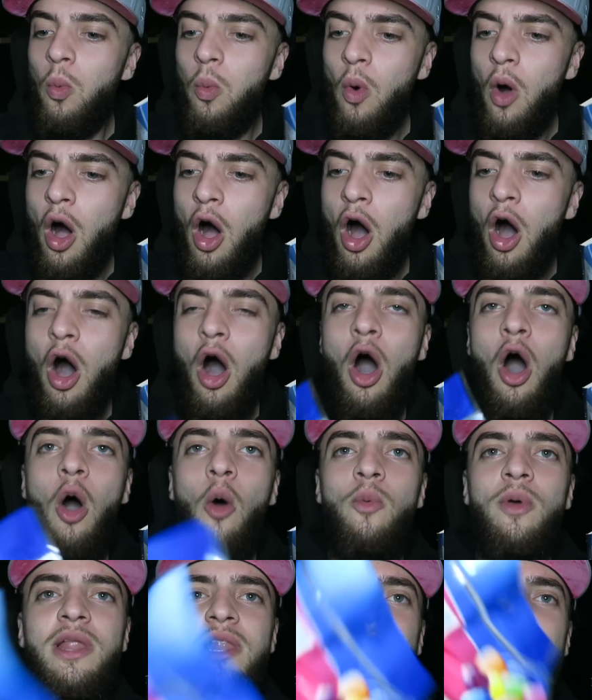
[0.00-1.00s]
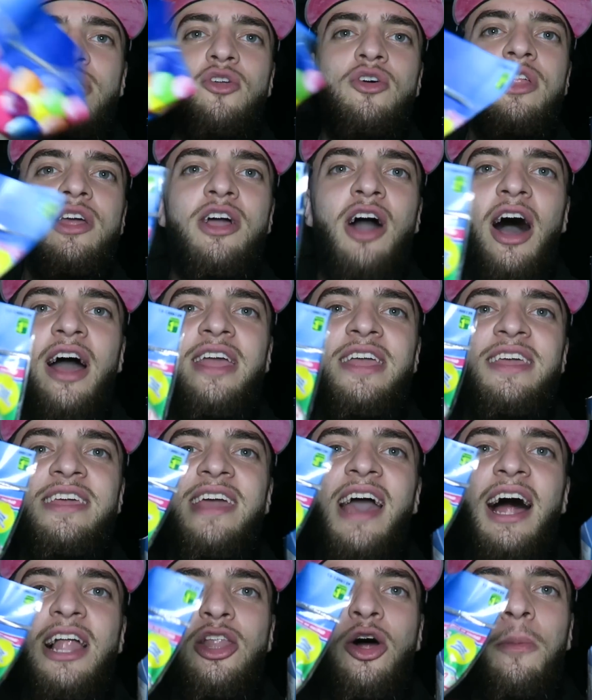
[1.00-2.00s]
Whoa, we literally got
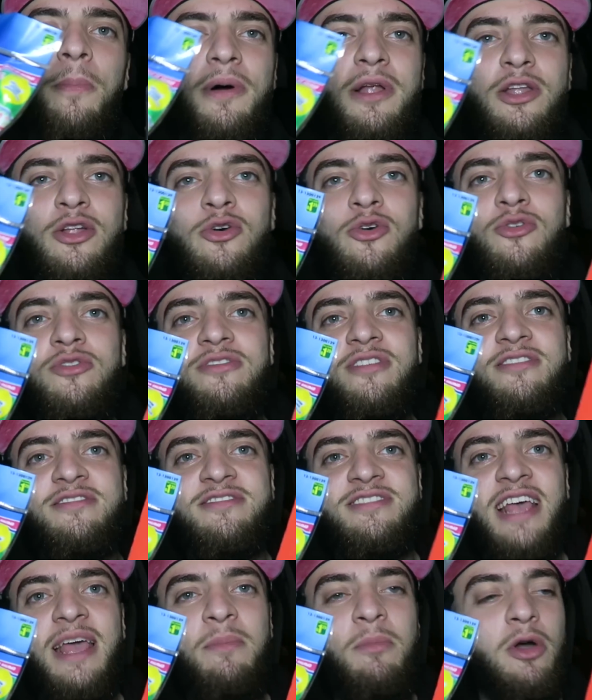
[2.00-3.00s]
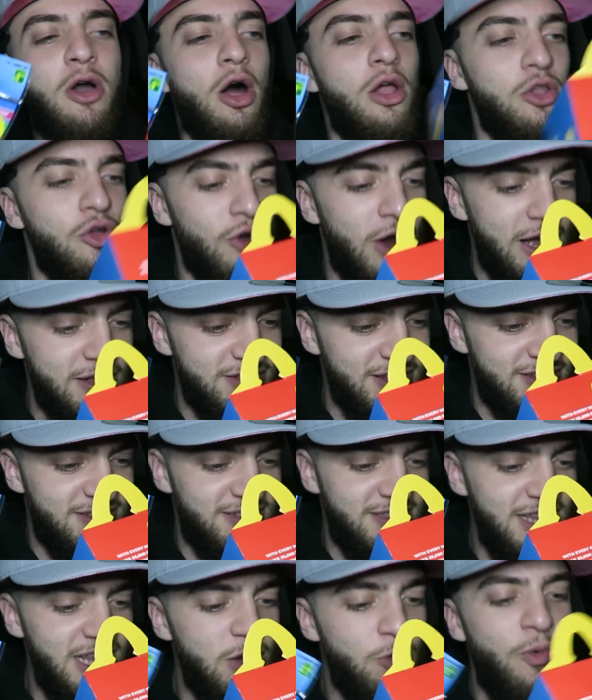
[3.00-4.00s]
yellow balloons, the same color as the
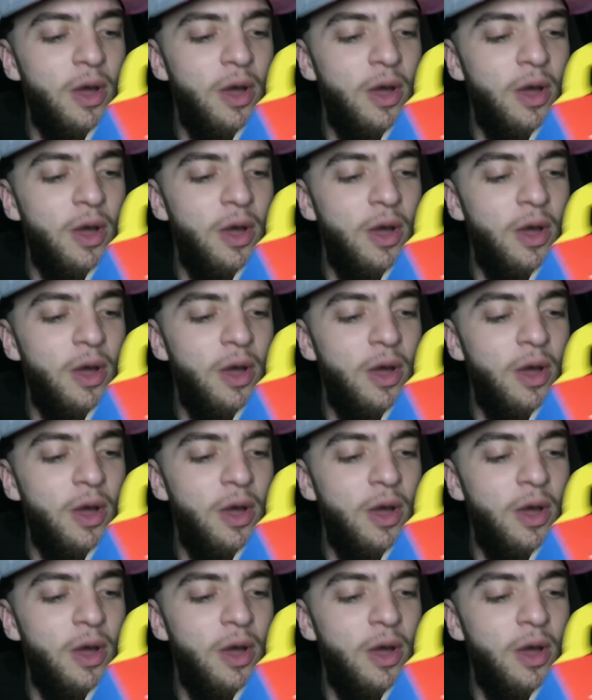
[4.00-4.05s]
C.